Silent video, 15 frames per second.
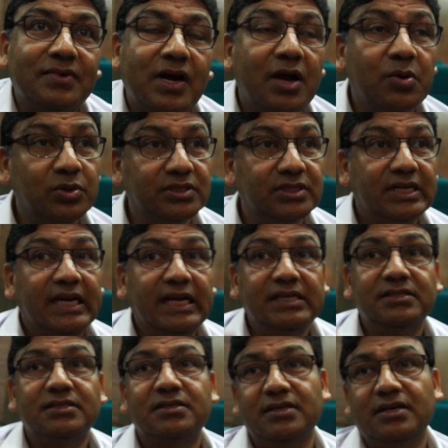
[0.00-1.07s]
I was
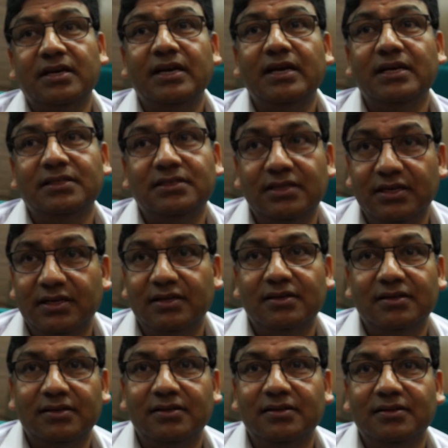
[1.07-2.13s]
raised as a
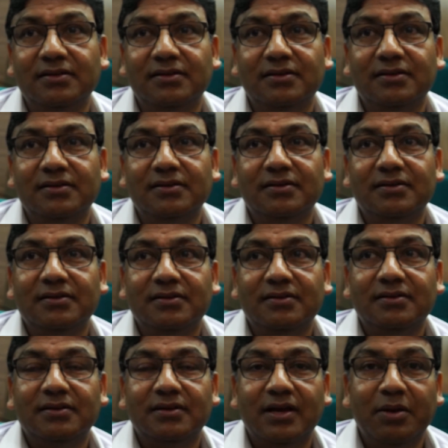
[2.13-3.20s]

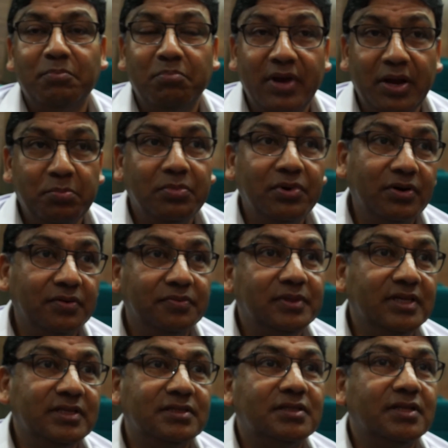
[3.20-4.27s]
member of
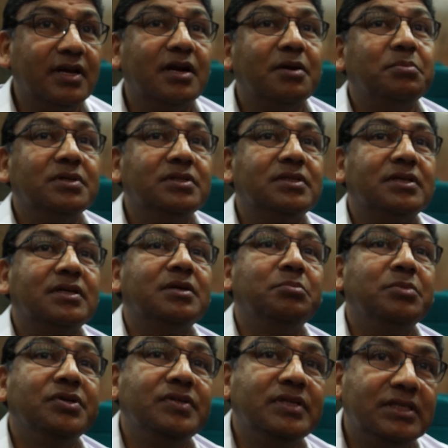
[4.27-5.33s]
this Theravada
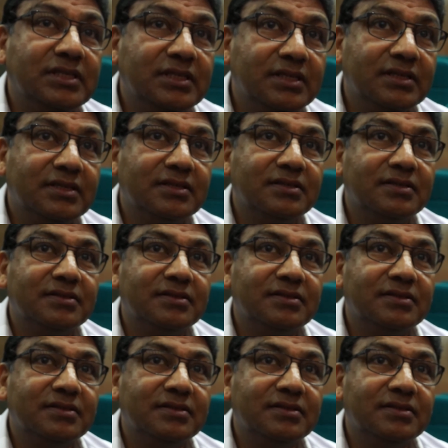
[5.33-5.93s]
community,